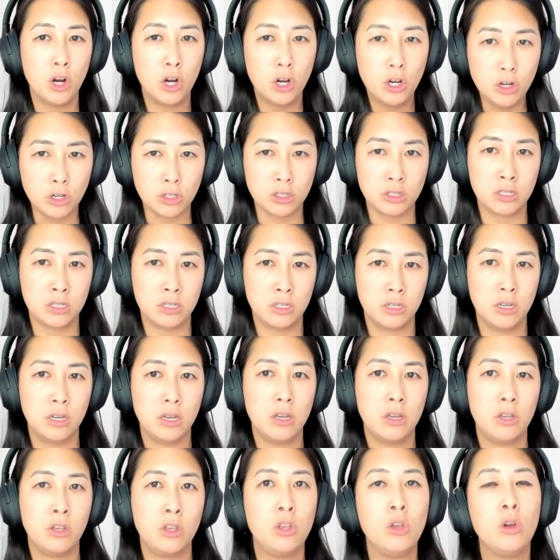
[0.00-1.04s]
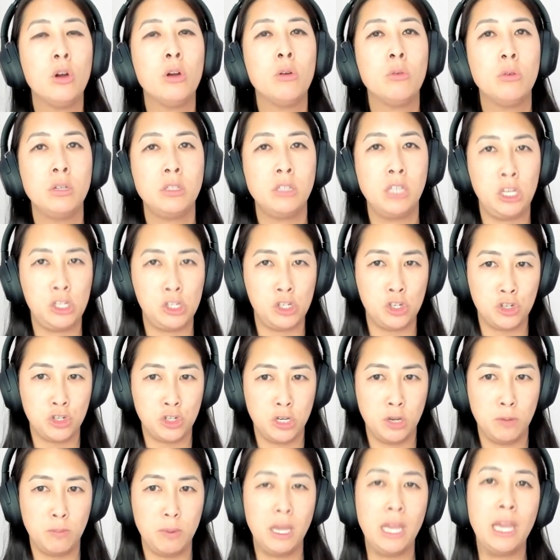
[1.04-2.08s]
hurt your
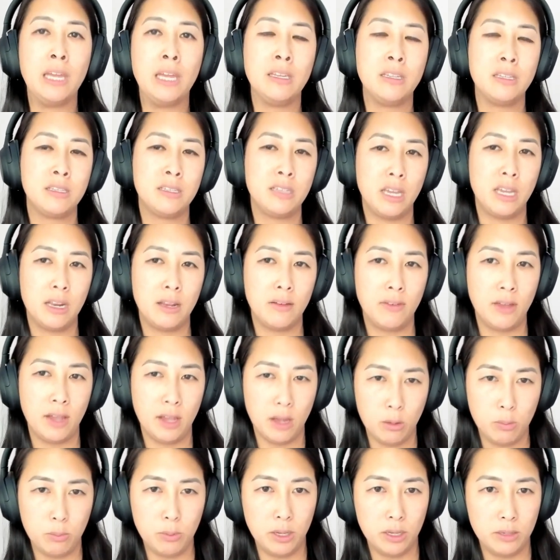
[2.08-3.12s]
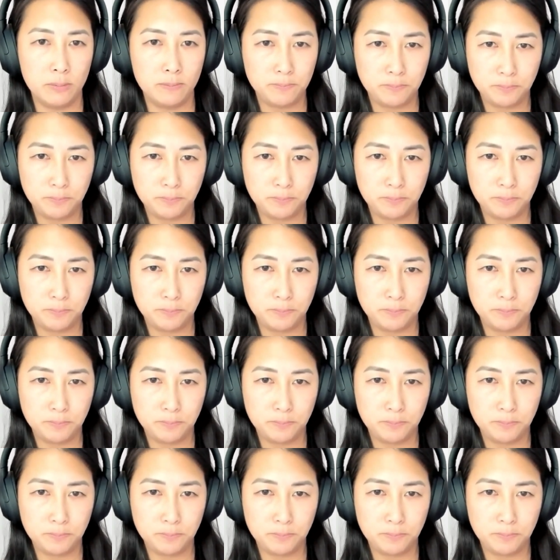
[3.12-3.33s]
relationship instead of help it.